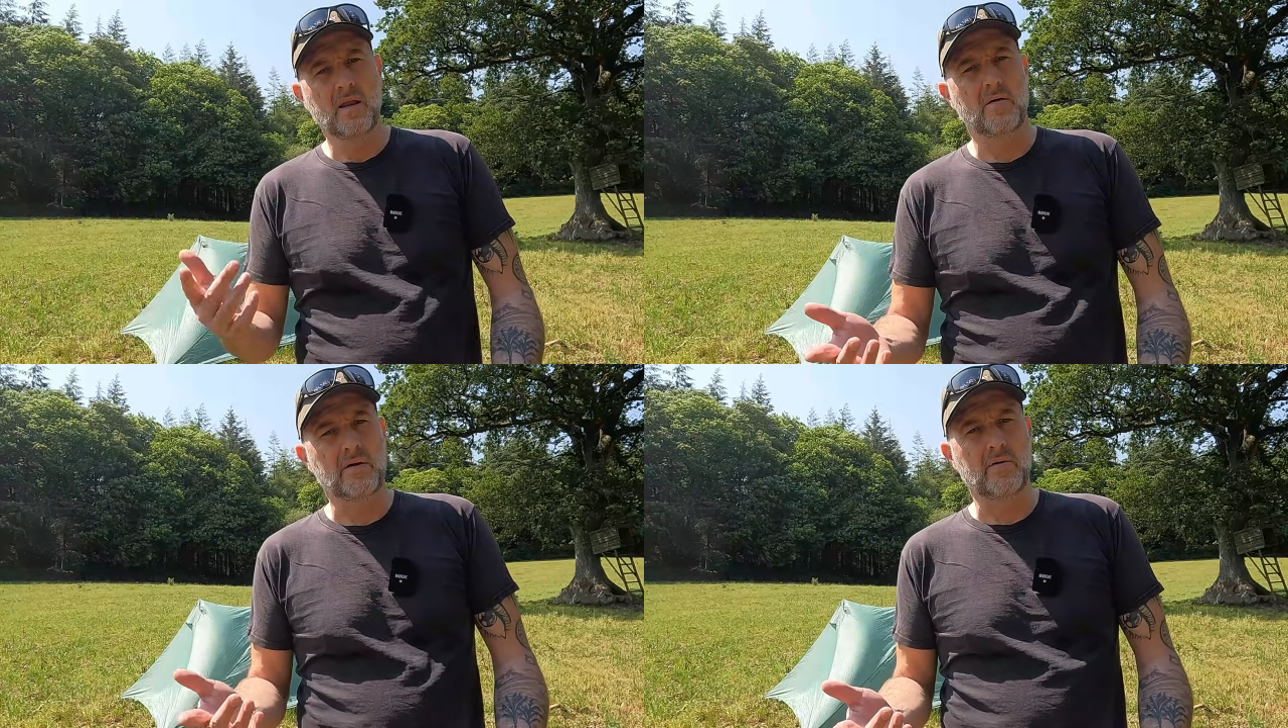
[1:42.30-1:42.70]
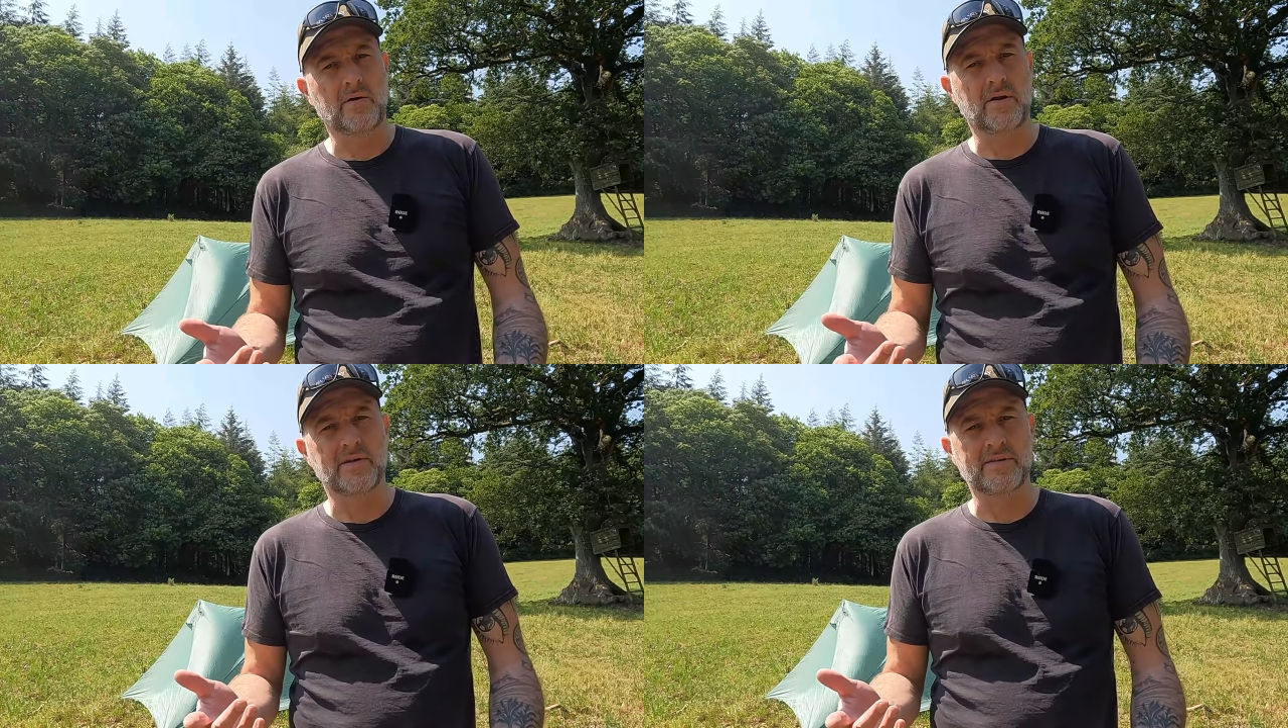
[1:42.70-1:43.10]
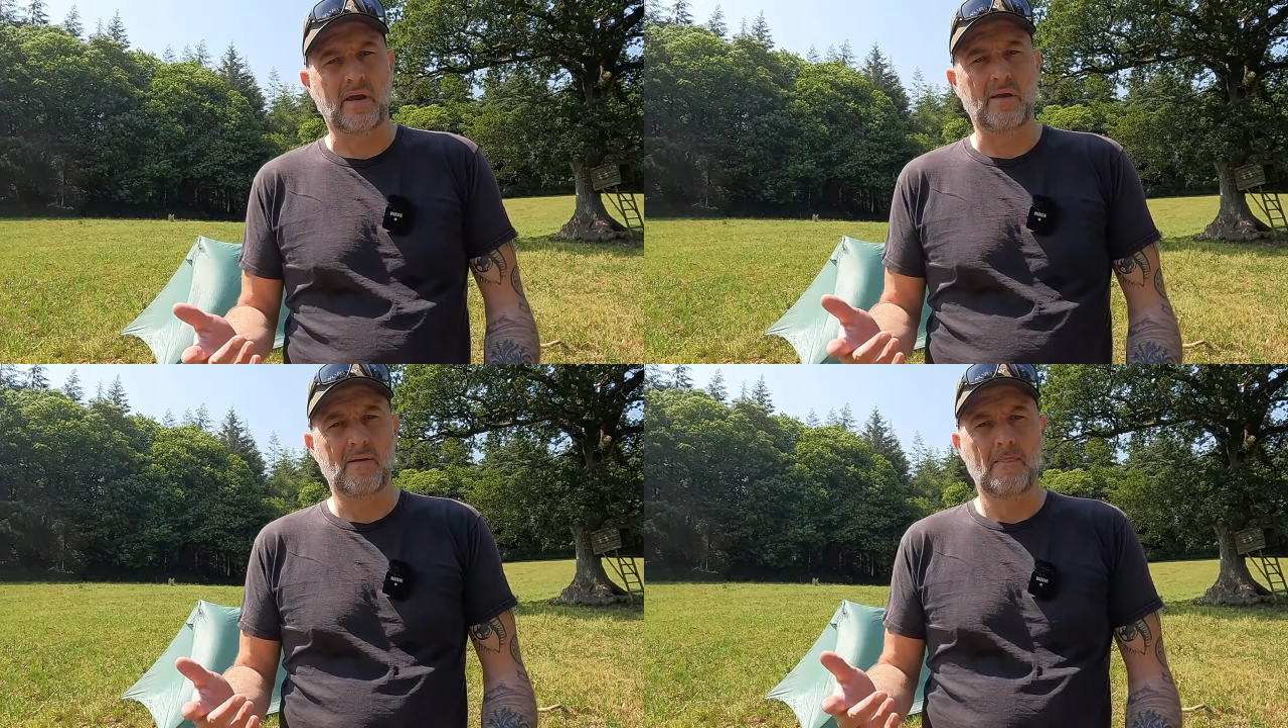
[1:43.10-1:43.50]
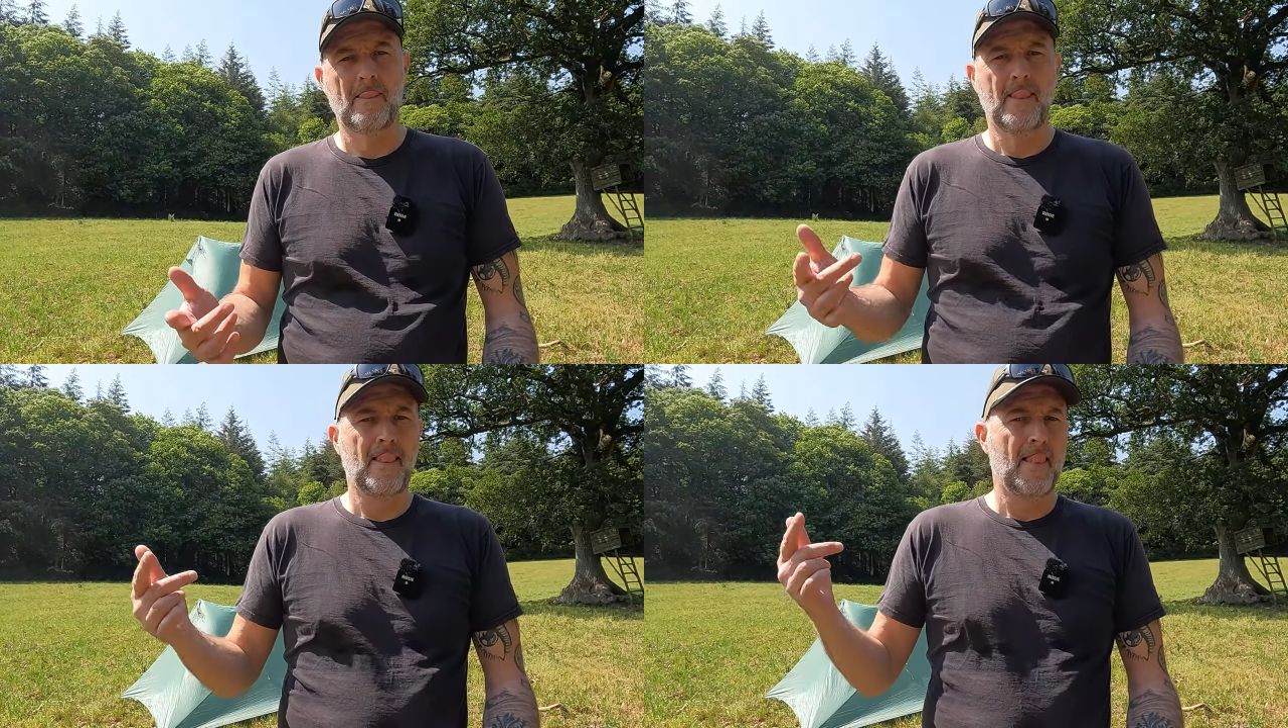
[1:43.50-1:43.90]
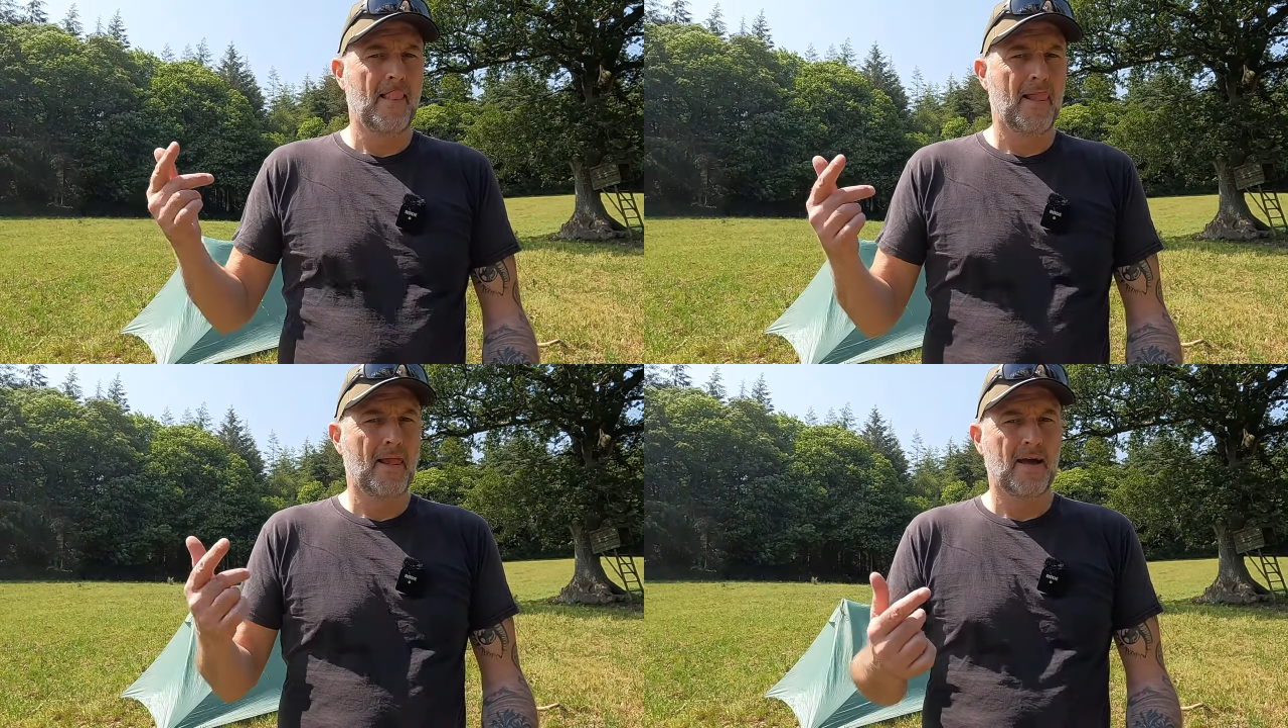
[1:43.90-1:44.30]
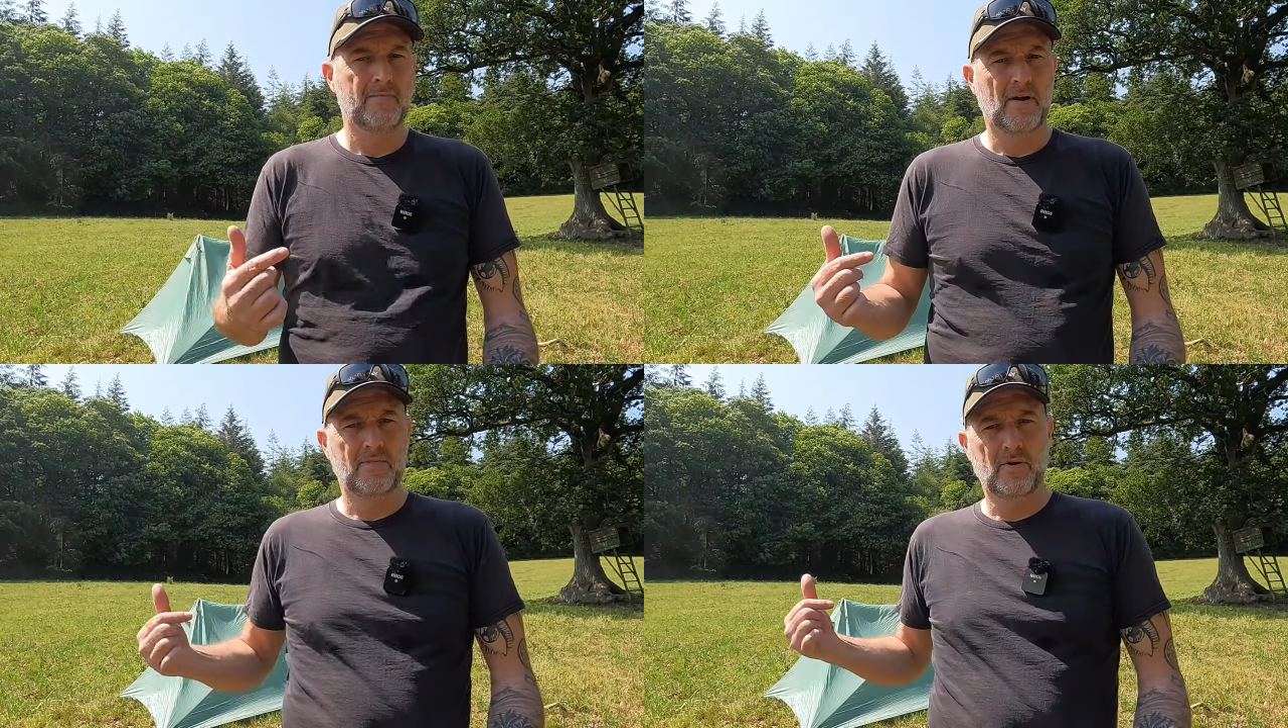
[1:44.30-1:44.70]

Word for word: Now I know what you're going to say. How am I going